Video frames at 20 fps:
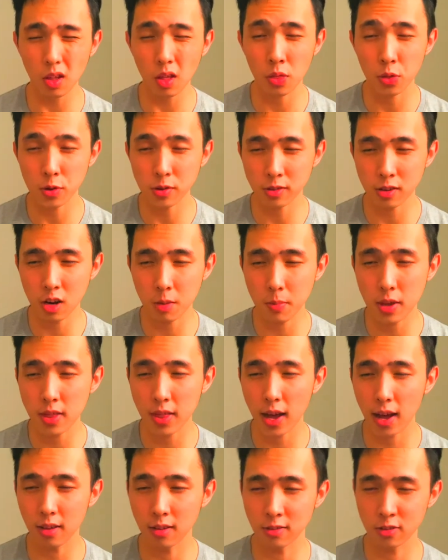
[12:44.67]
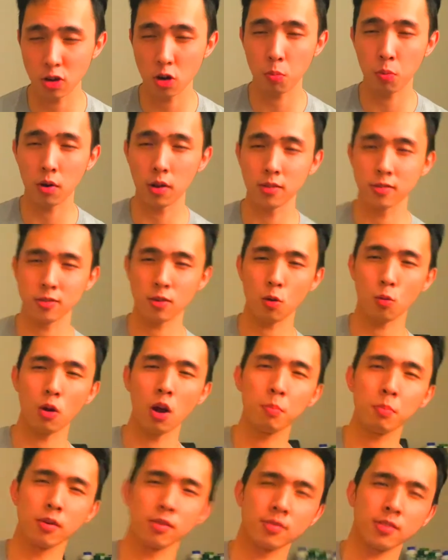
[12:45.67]
There's going to be that
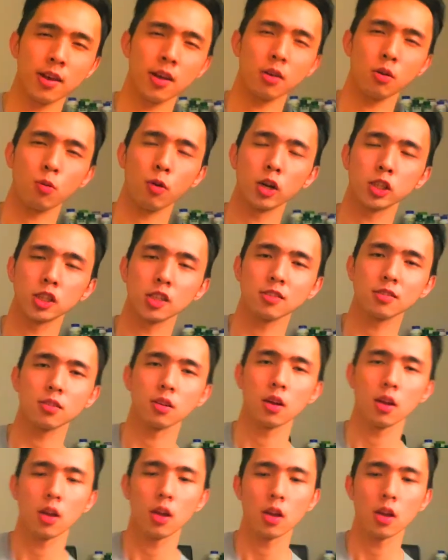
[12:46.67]
0.01% who are just,